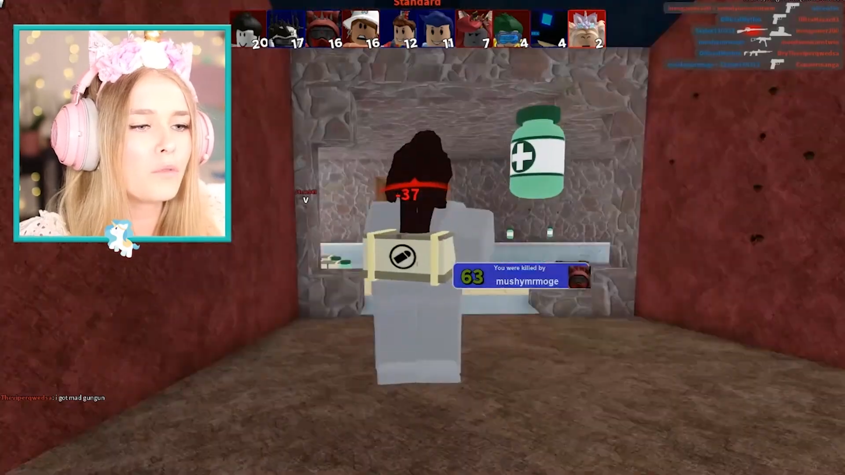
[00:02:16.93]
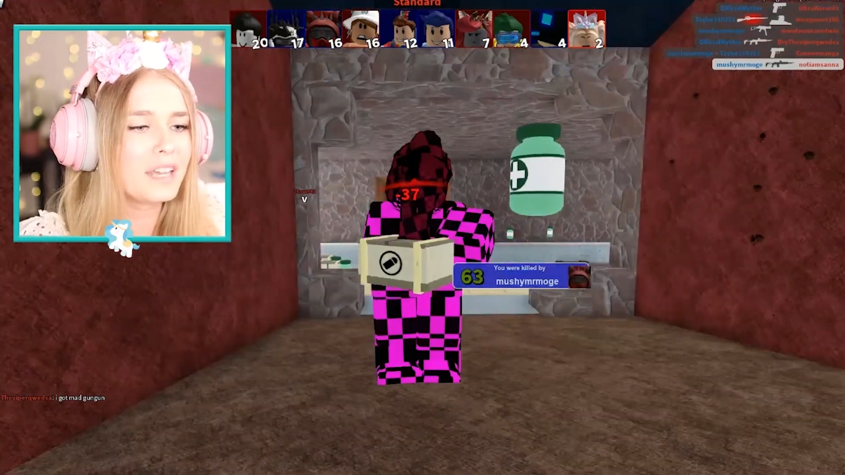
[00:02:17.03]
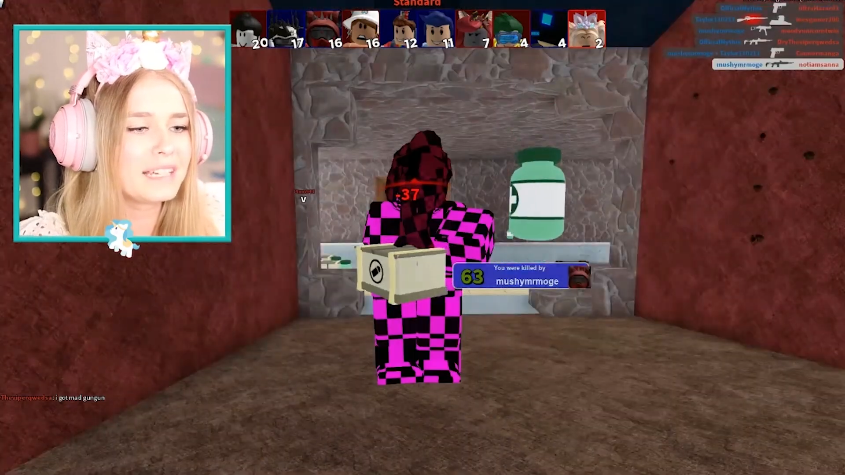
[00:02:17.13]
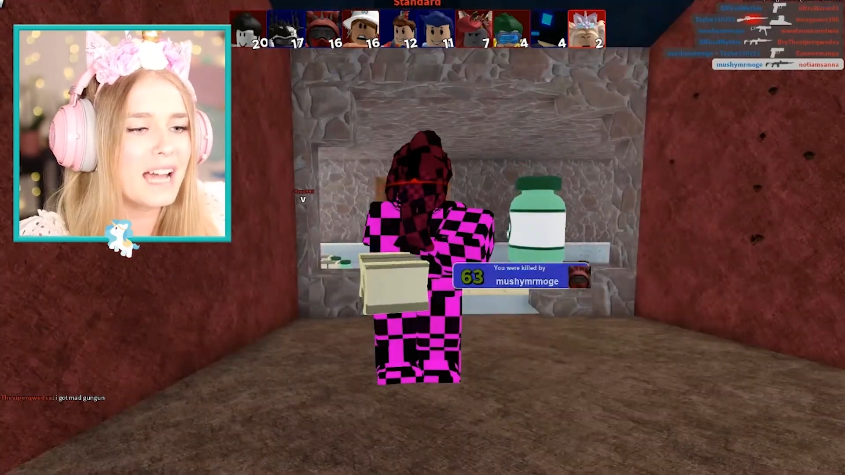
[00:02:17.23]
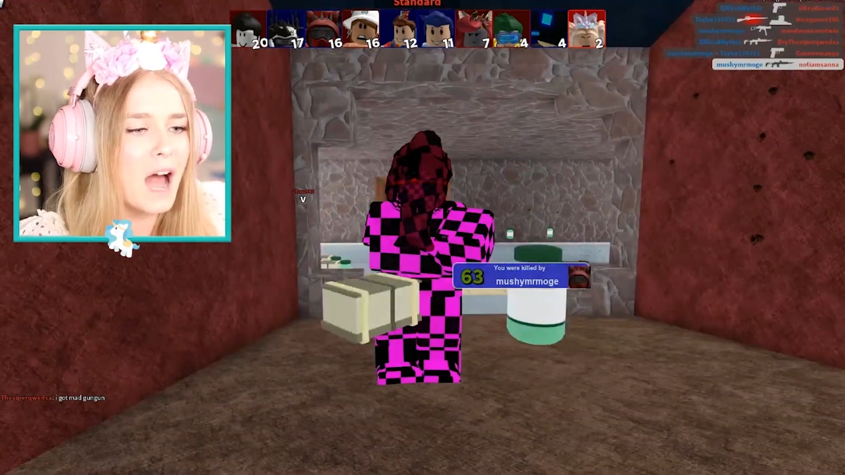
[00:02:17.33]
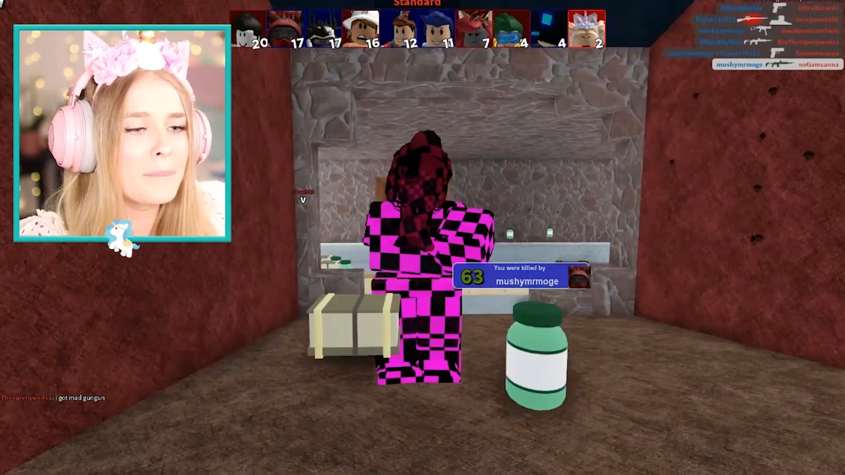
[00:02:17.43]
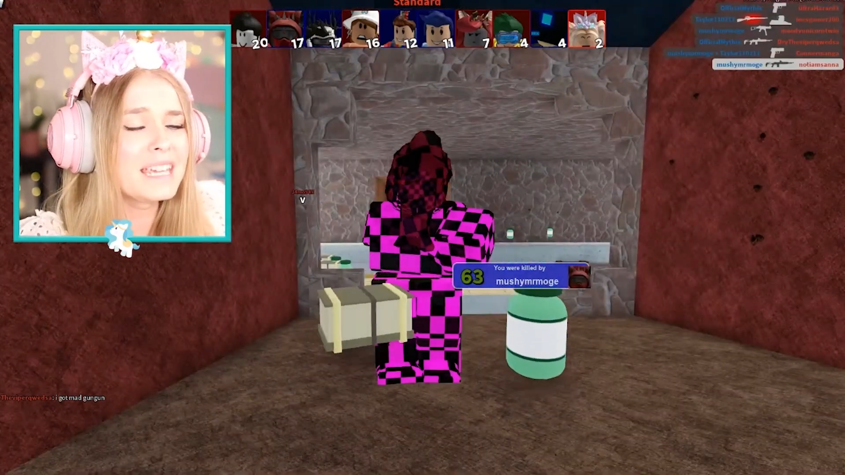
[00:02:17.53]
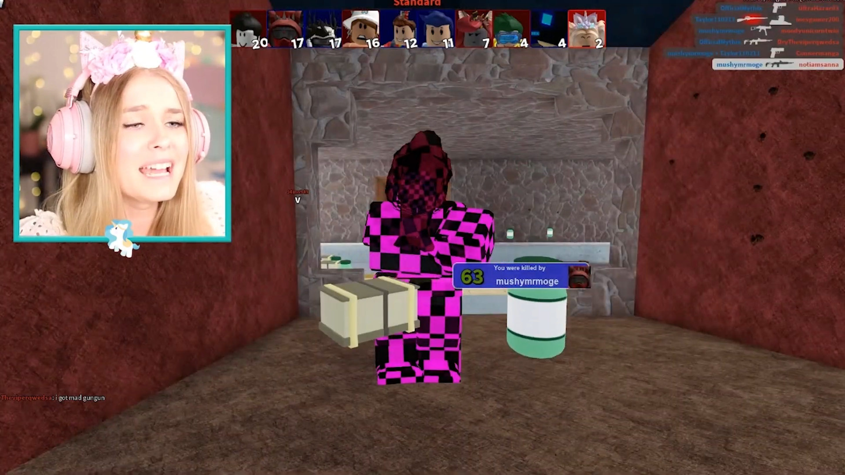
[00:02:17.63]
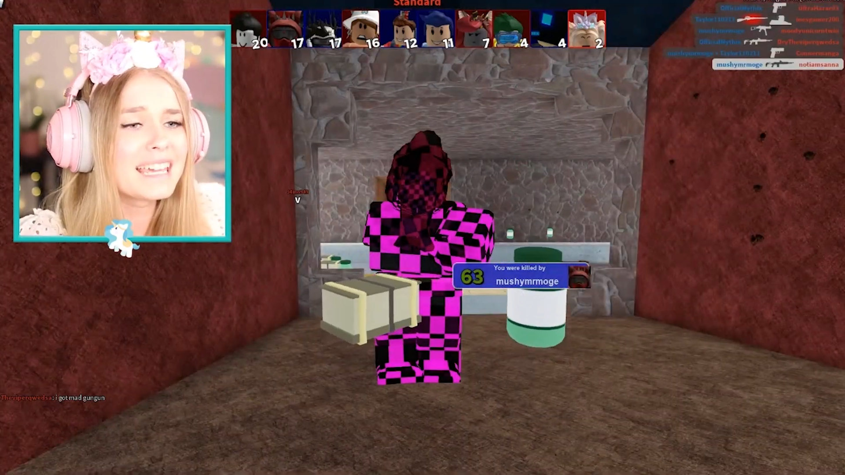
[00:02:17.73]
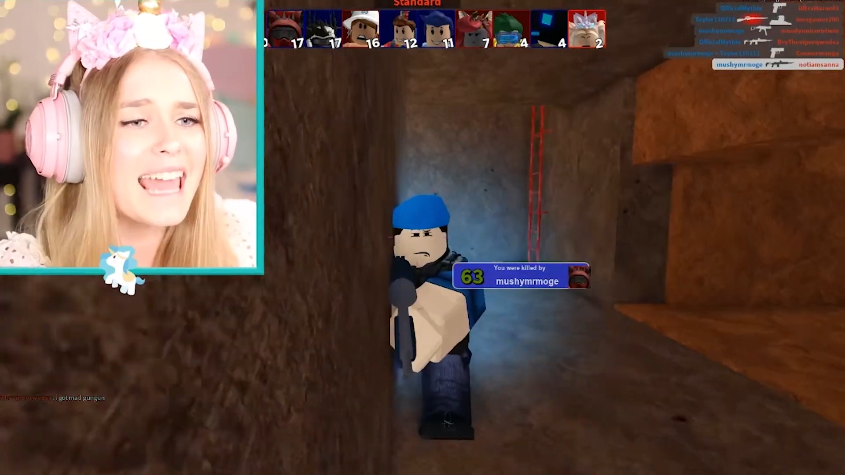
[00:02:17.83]
it happens
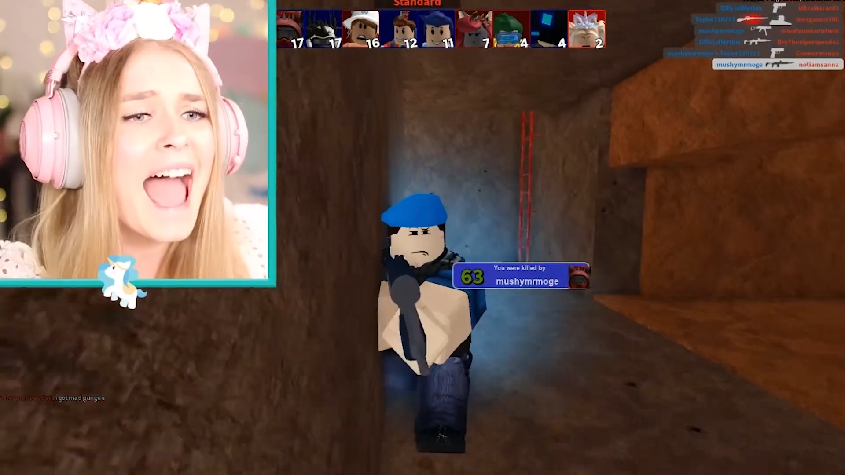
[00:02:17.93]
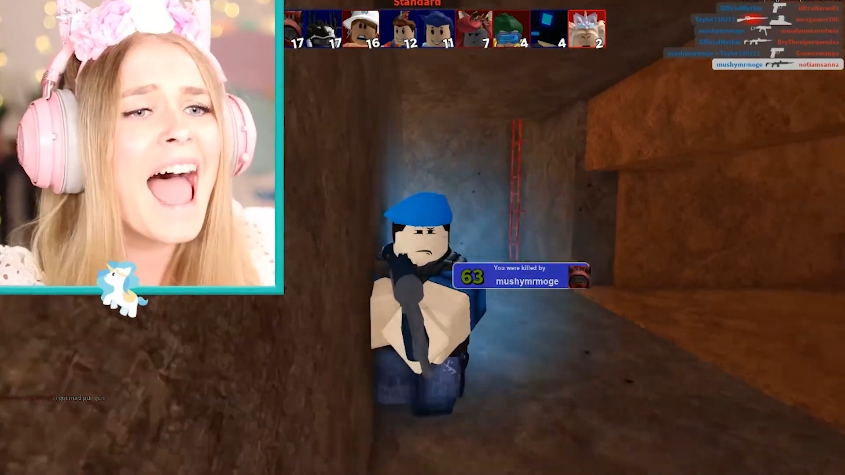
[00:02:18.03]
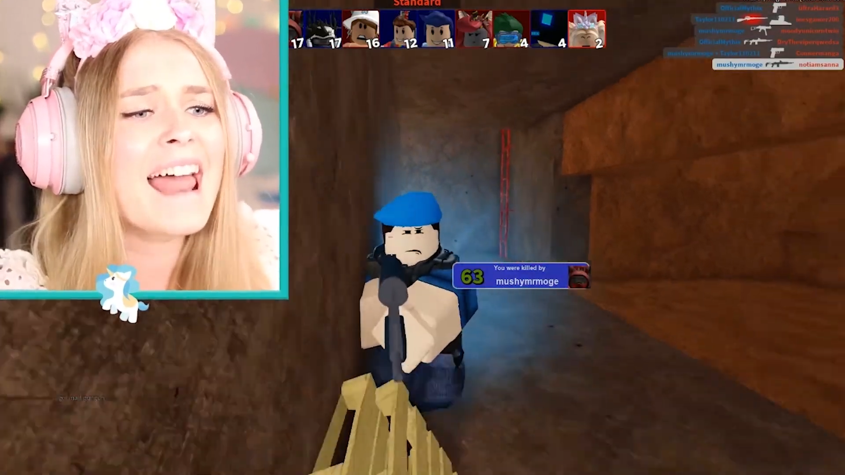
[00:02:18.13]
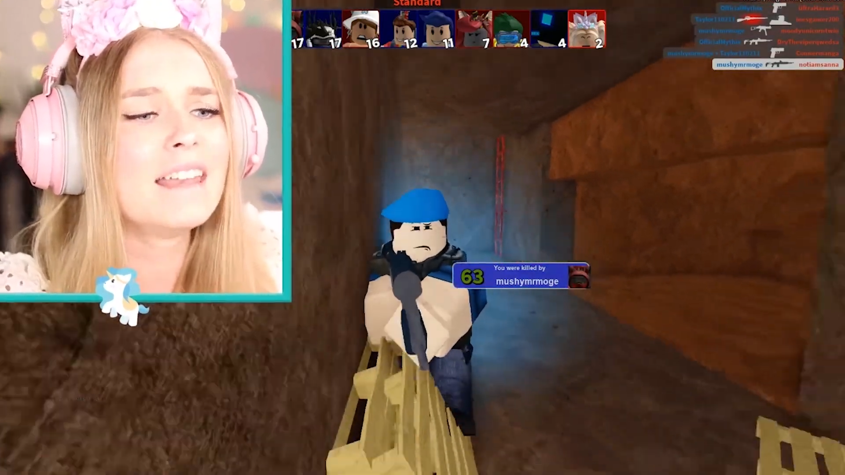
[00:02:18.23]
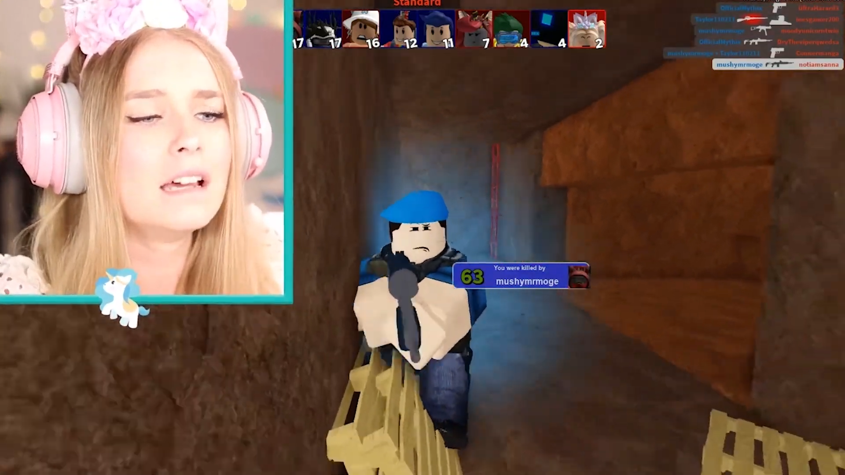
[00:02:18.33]
to be one of